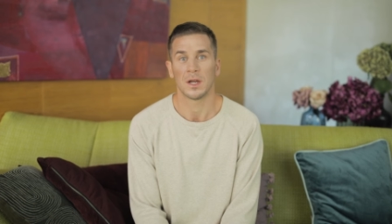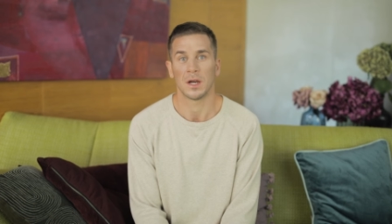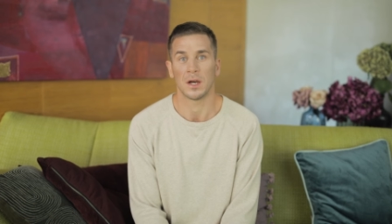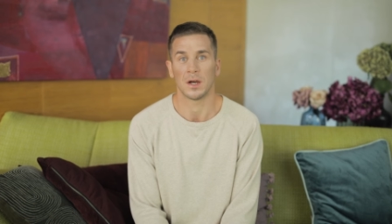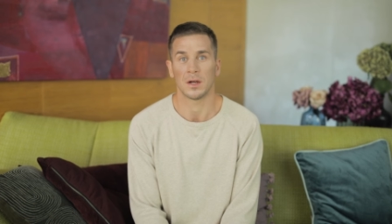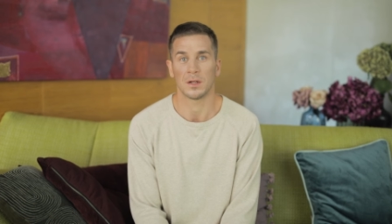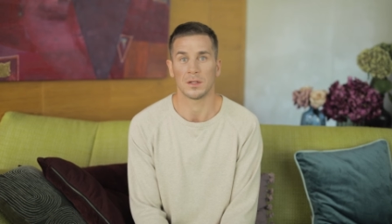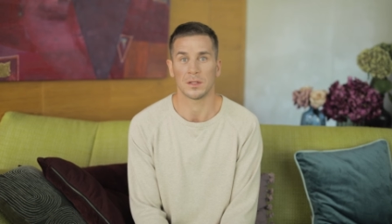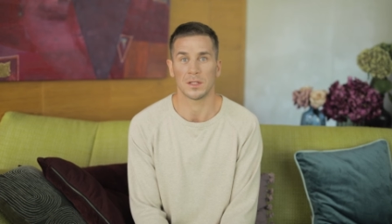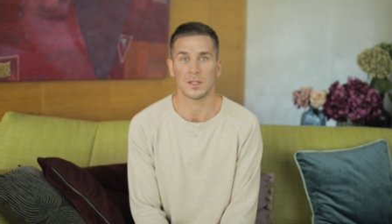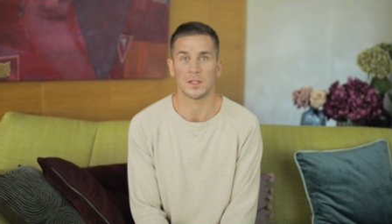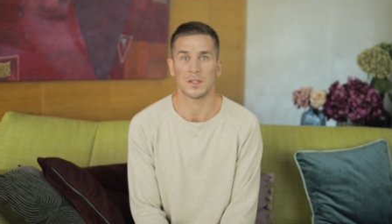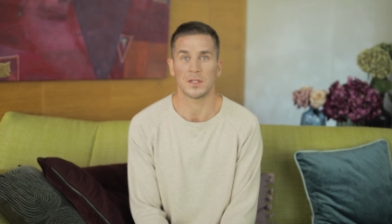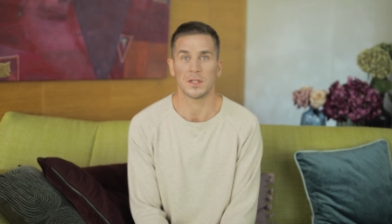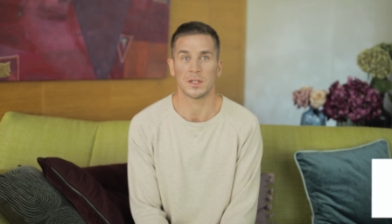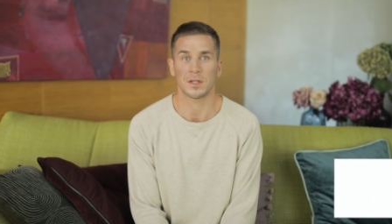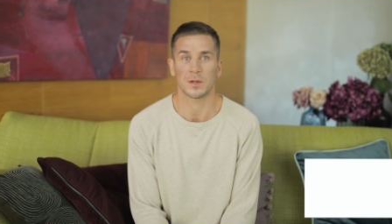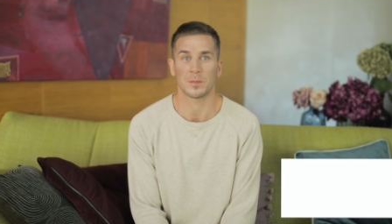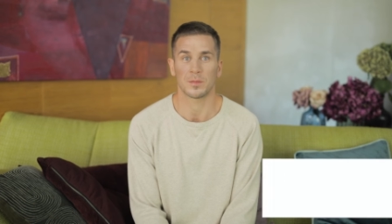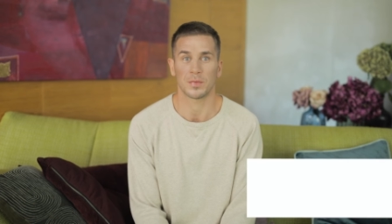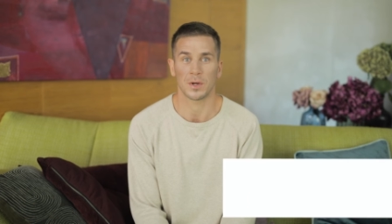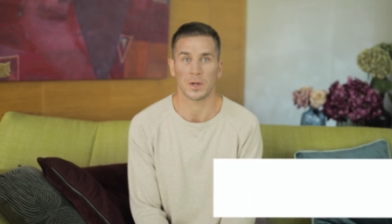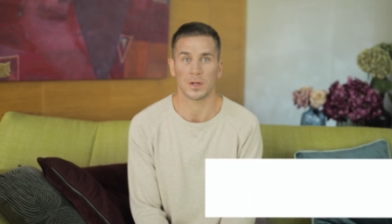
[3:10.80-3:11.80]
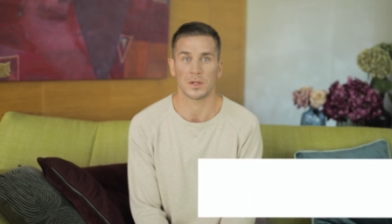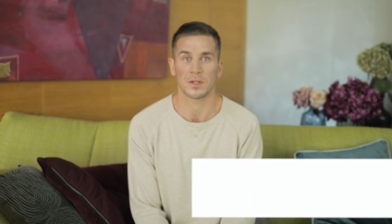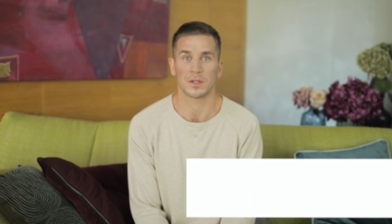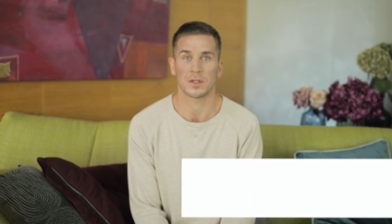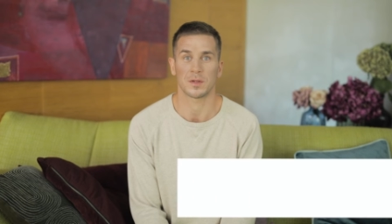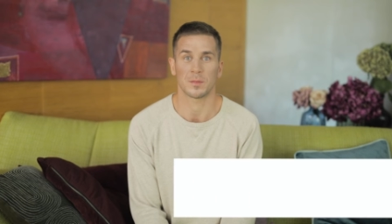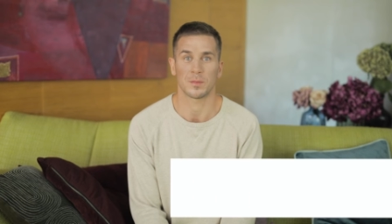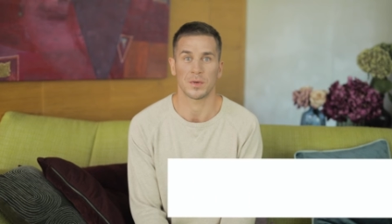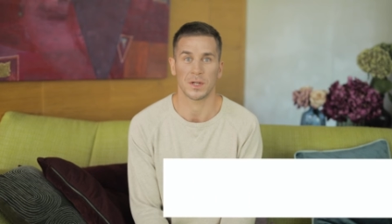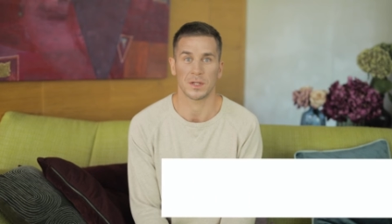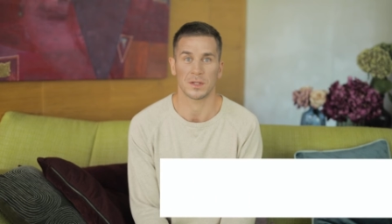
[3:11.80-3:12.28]
A holistic approach
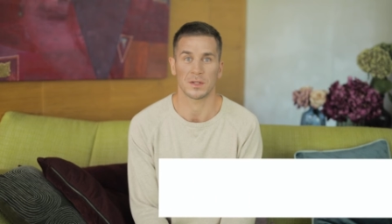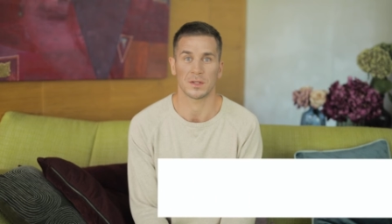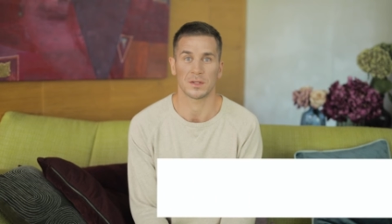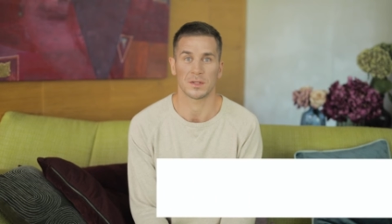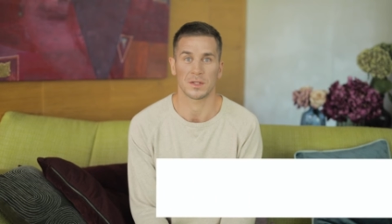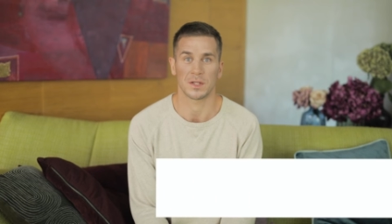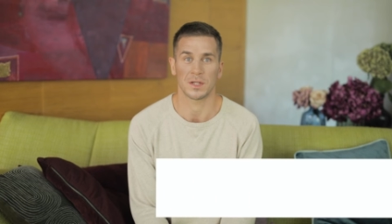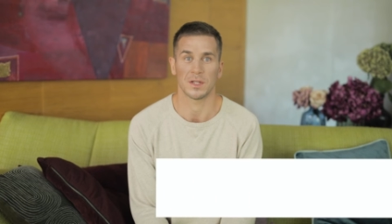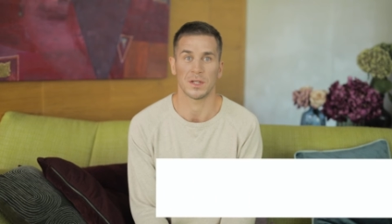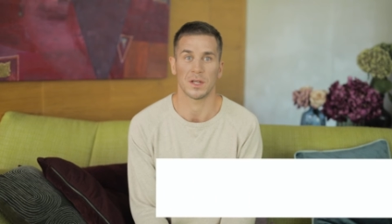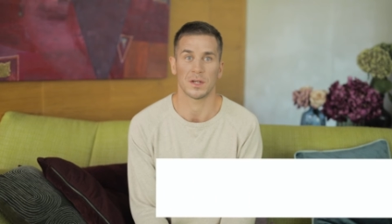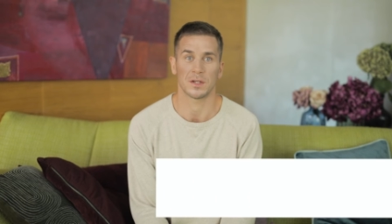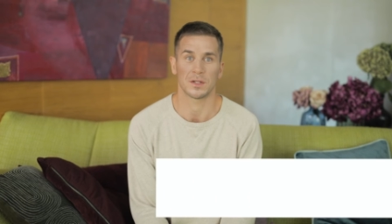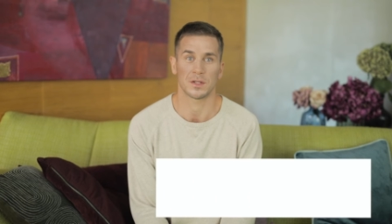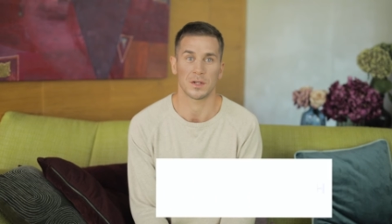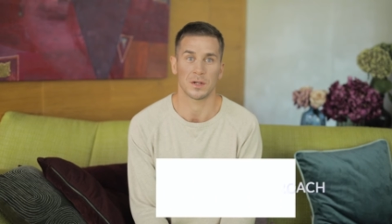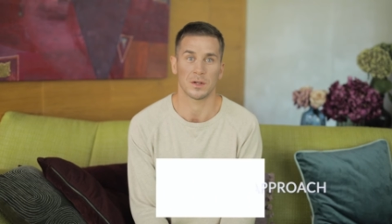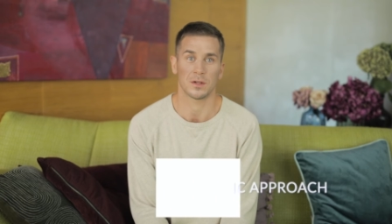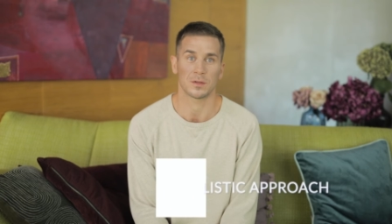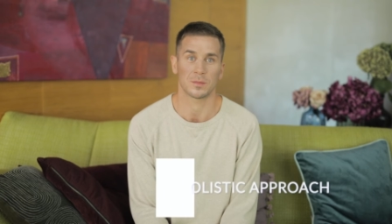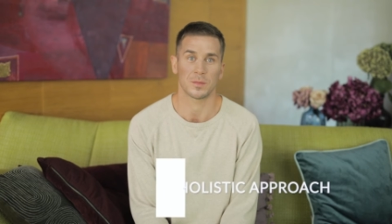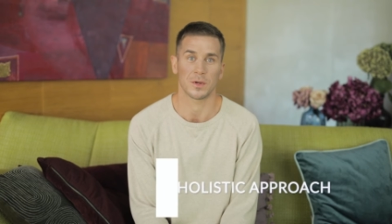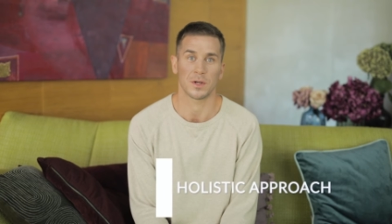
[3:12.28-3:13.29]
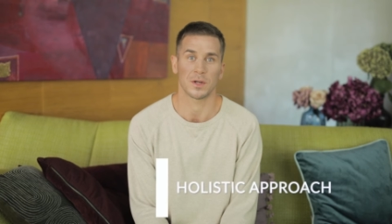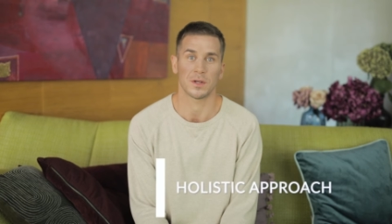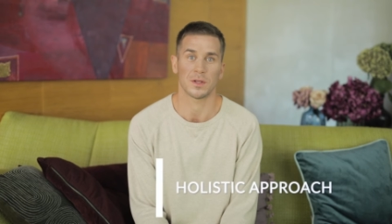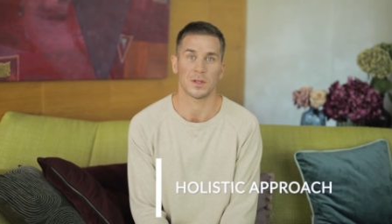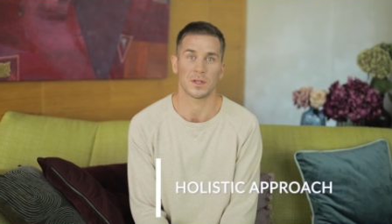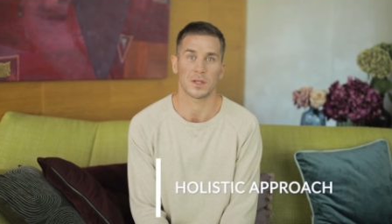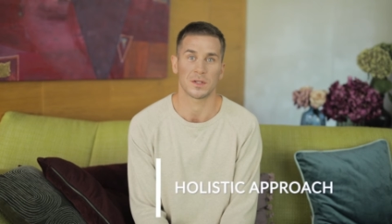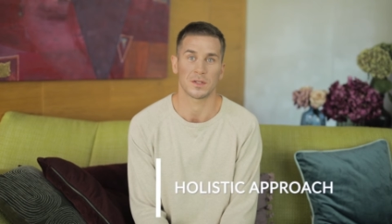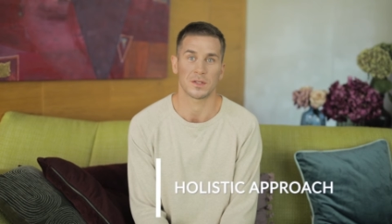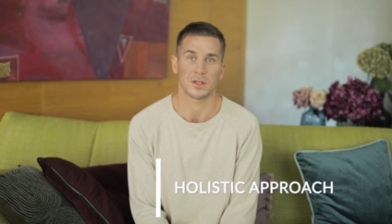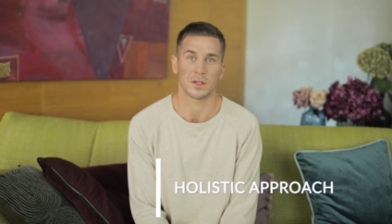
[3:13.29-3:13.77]
to pregnancy and childbirth
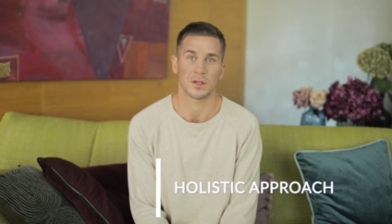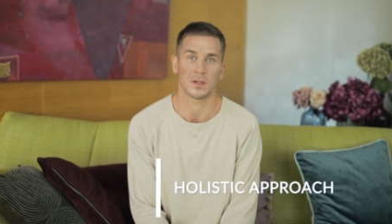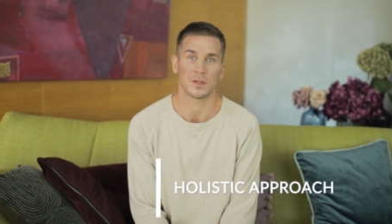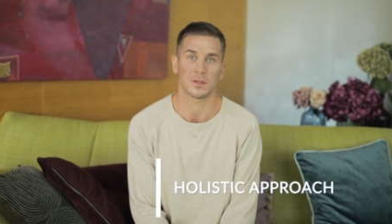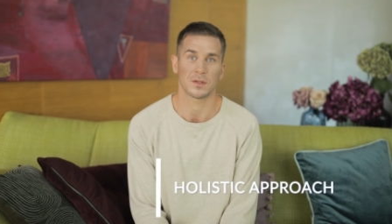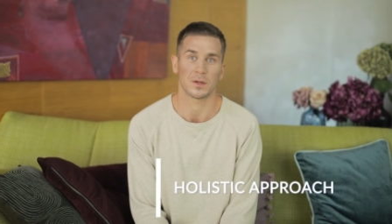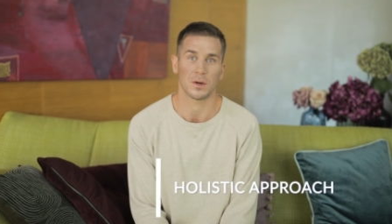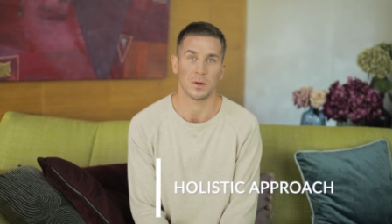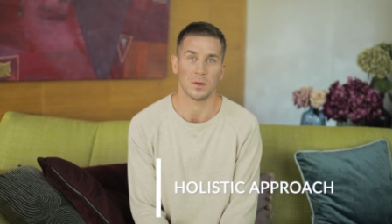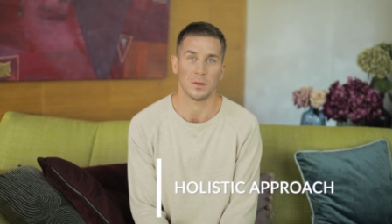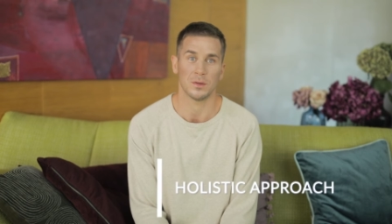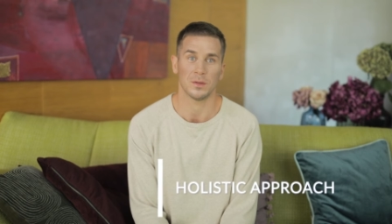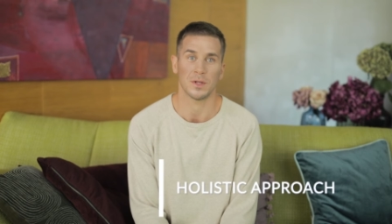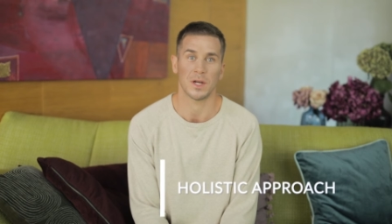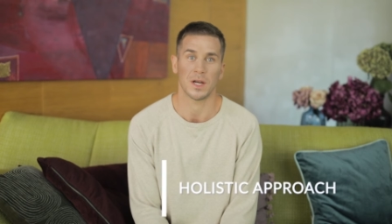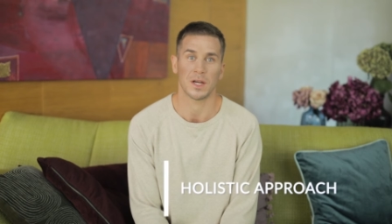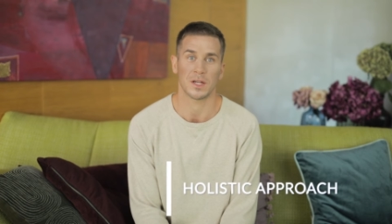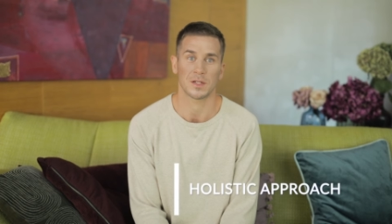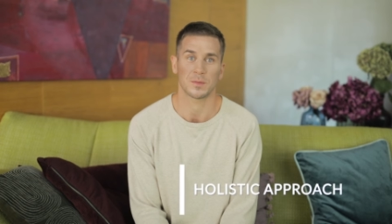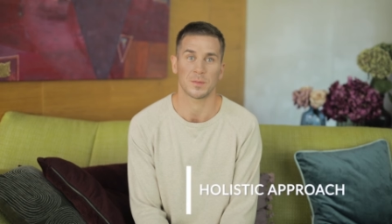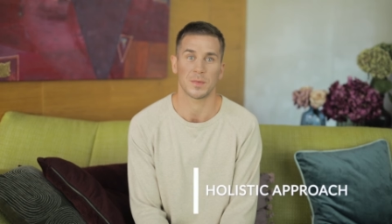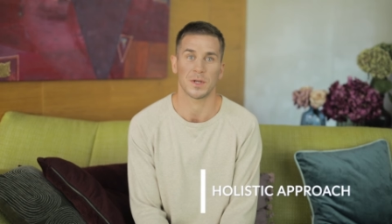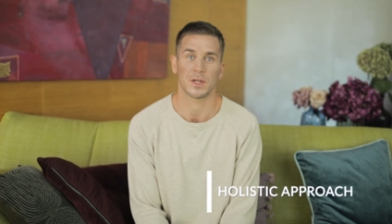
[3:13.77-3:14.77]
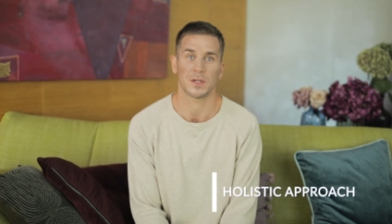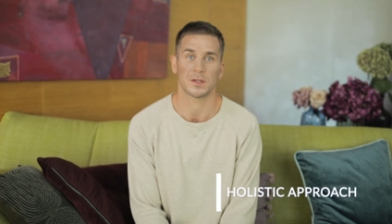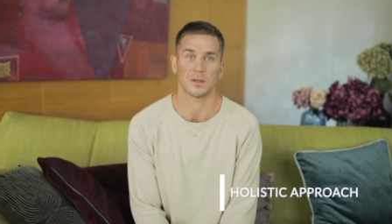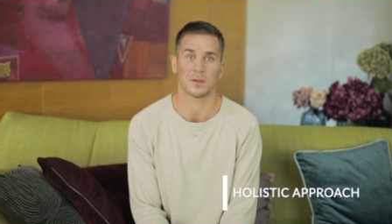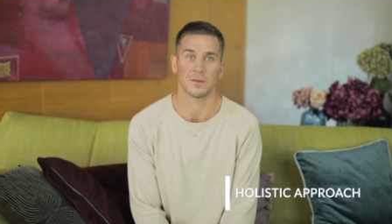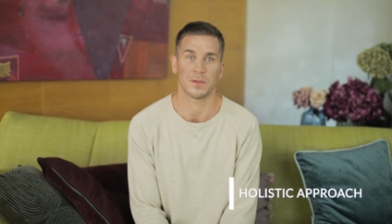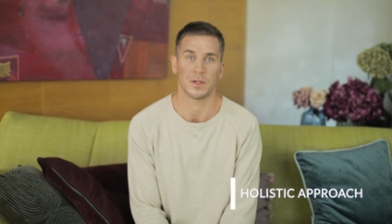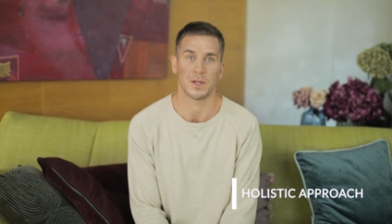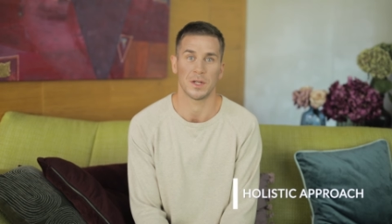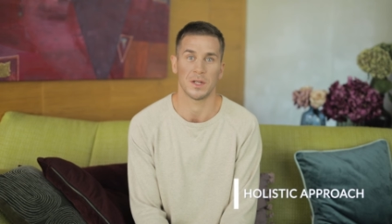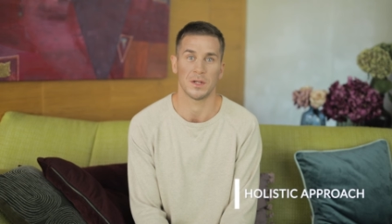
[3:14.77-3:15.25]
considers all aspects
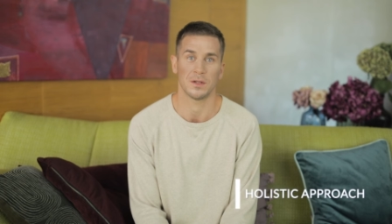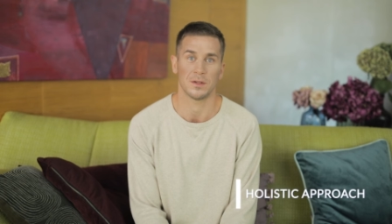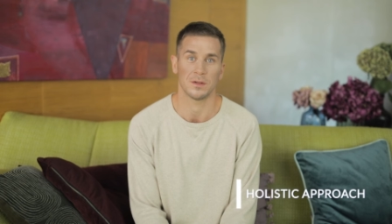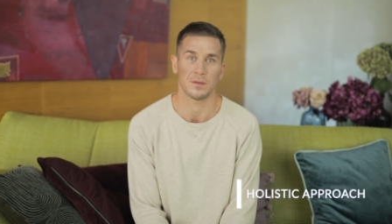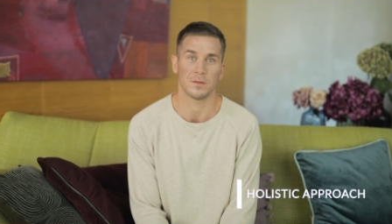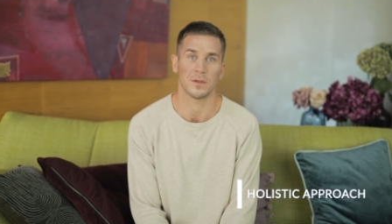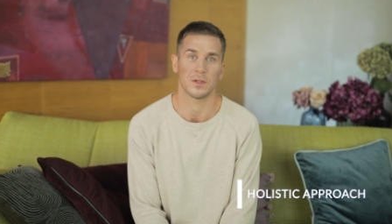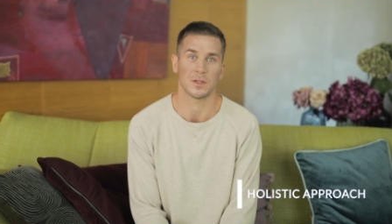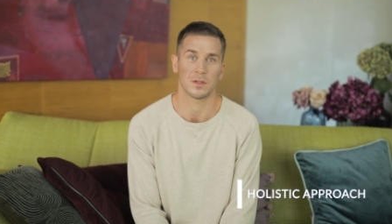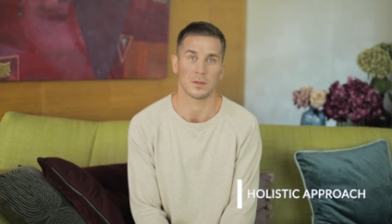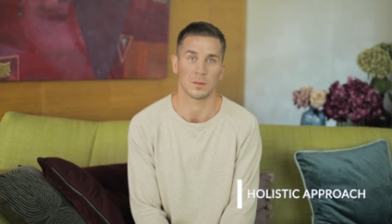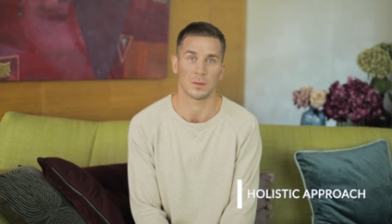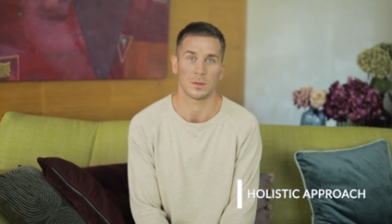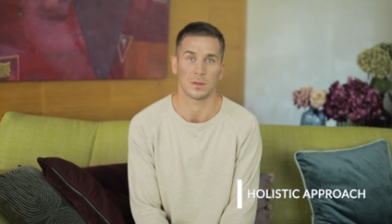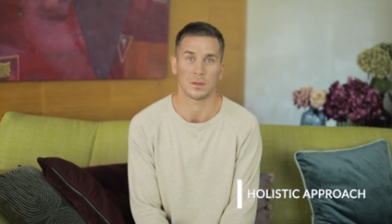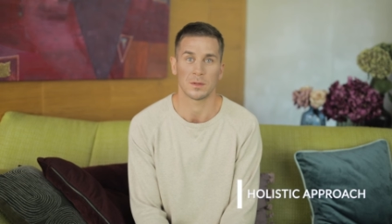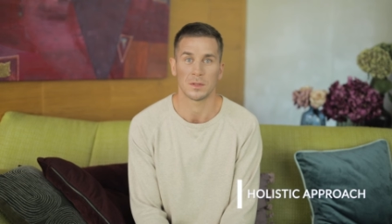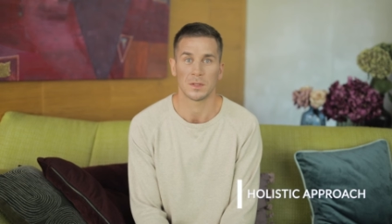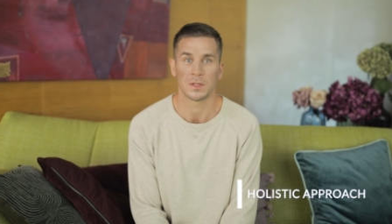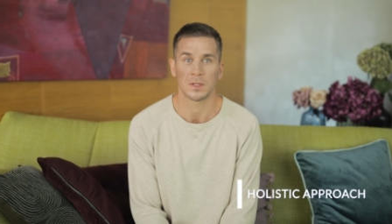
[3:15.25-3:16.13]
of an individual.